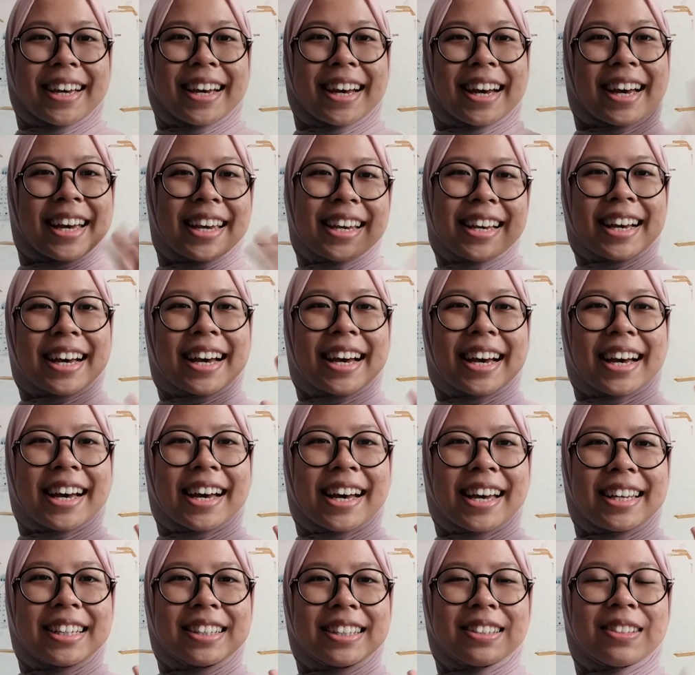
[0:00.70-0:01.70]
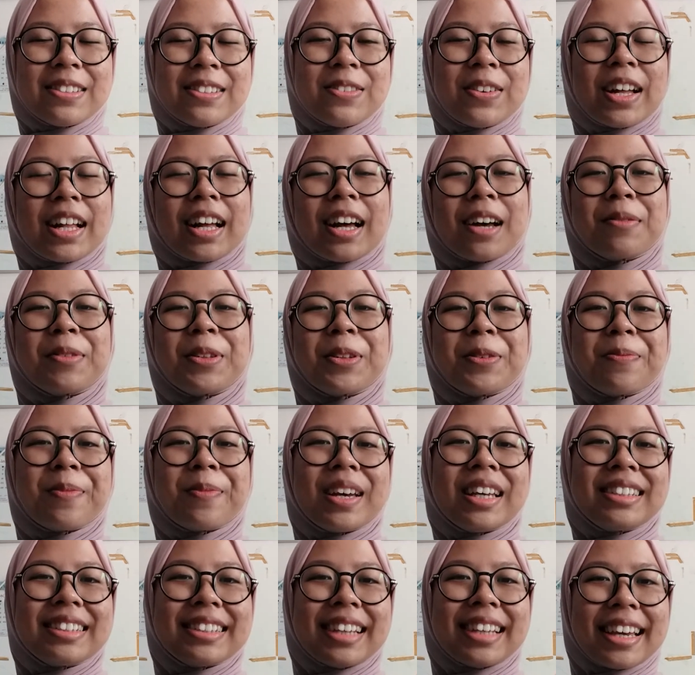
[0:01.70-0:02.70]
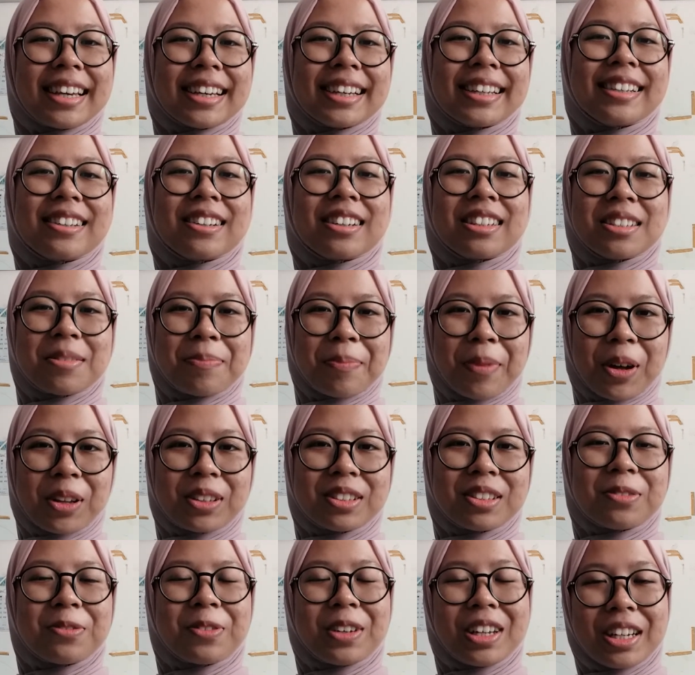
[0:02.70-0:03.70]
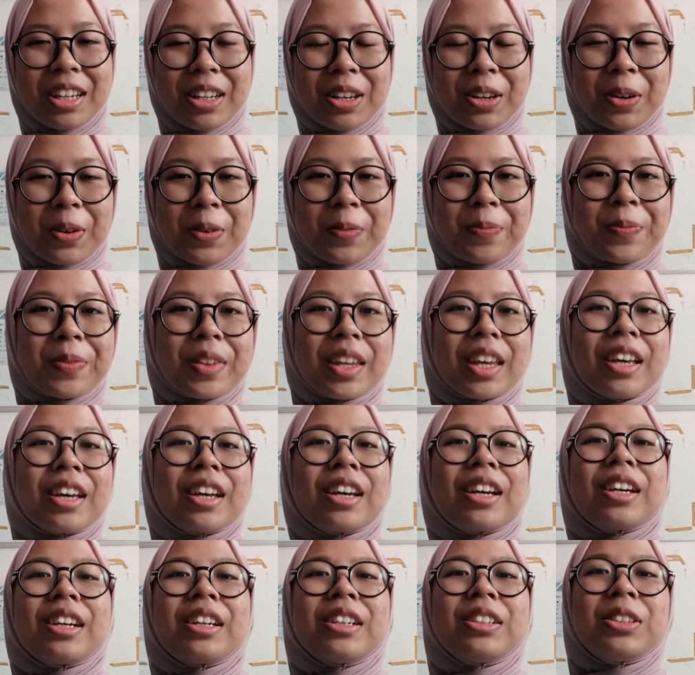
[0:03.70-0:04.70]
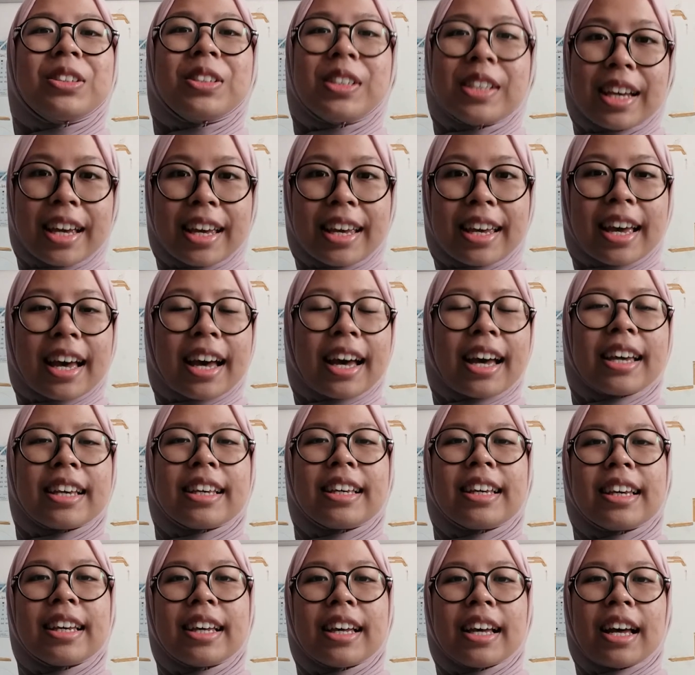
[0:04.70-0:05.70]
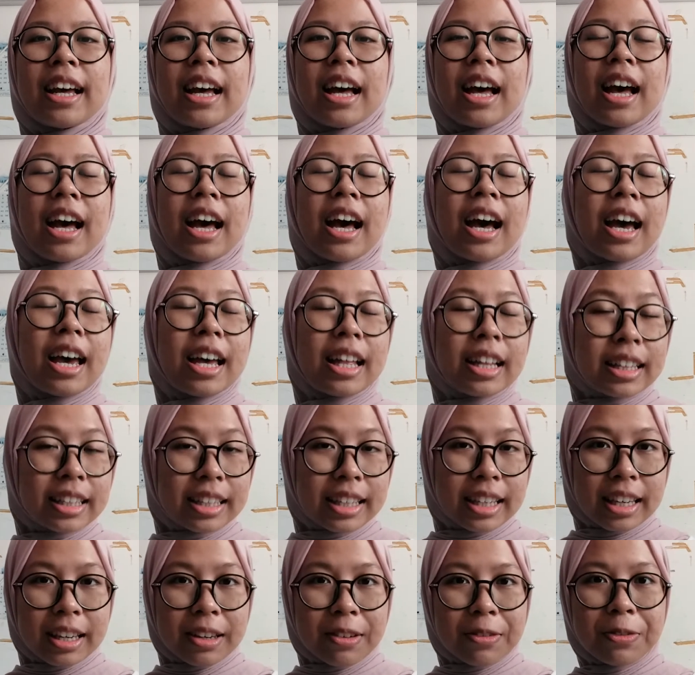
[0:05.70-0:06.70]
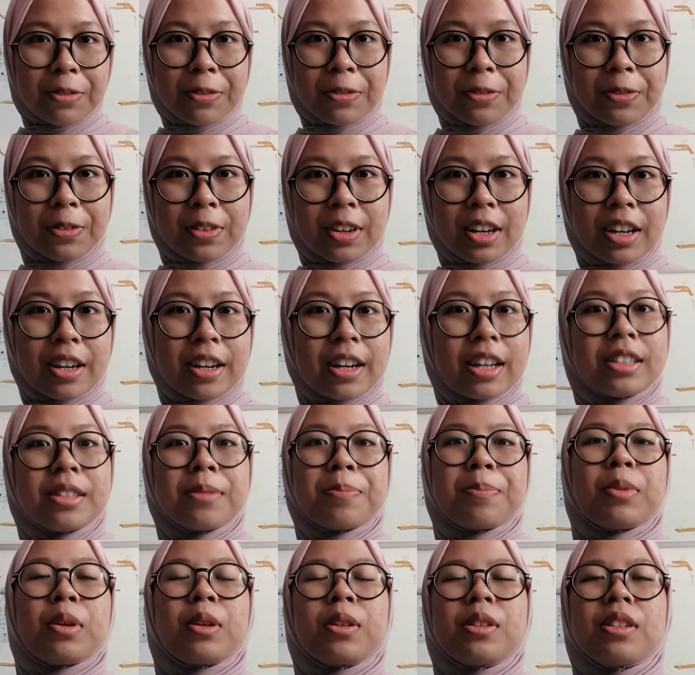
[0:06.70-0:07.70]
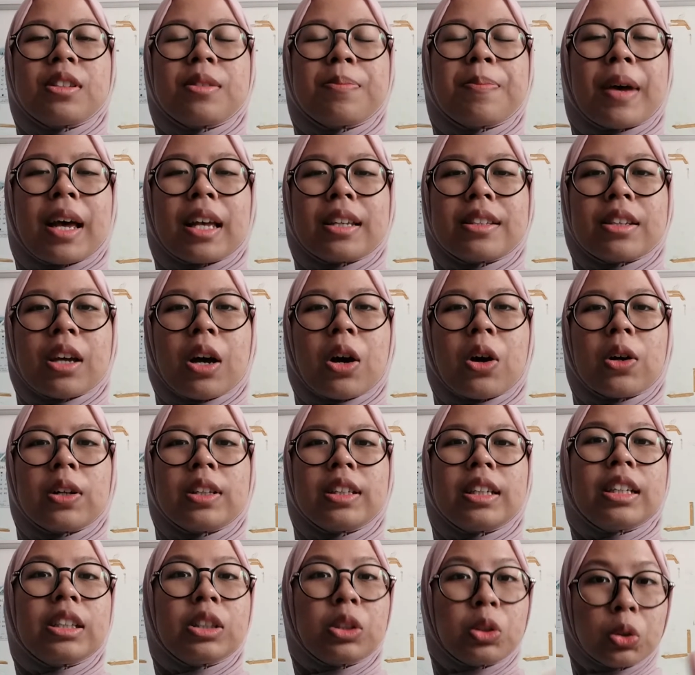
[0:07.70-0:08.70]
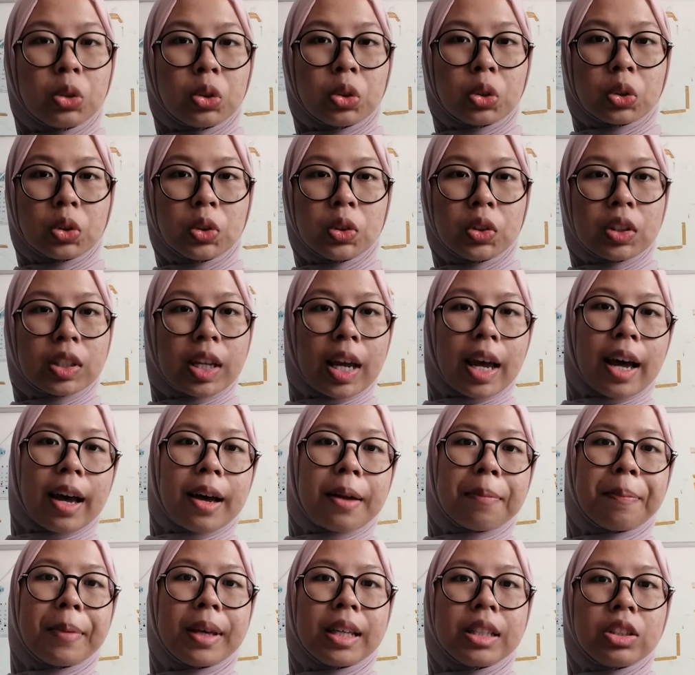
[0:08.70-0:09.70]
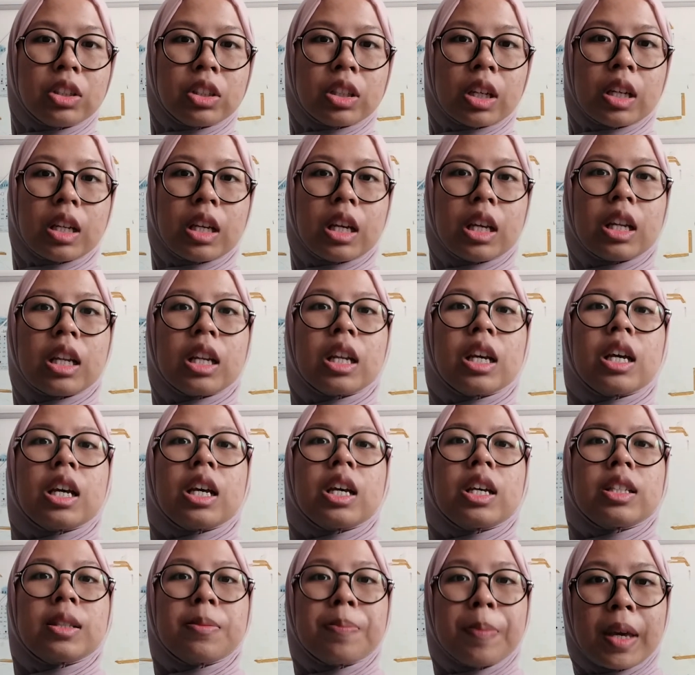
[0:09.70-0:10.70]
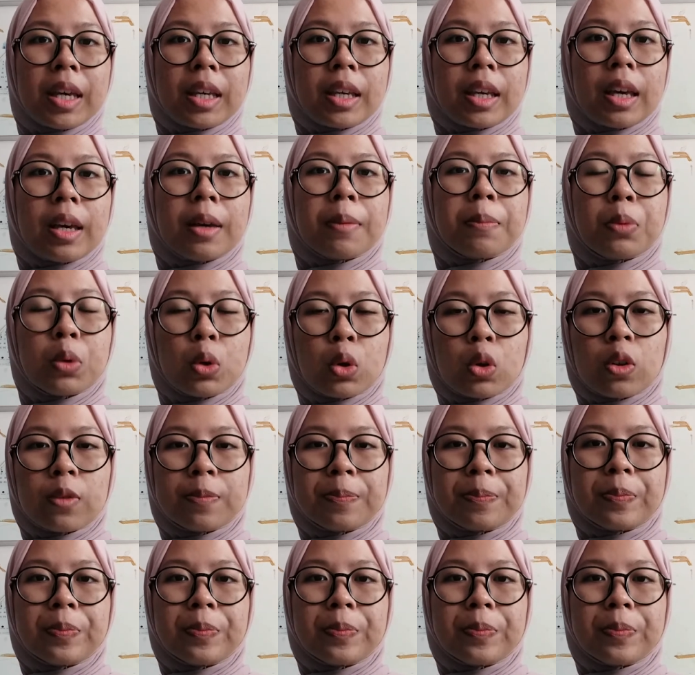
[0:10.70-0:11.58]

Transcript: Hi guys, welcome to my second response video. Today I gi I'll give a response based on the two news that are mentioned in speaking book.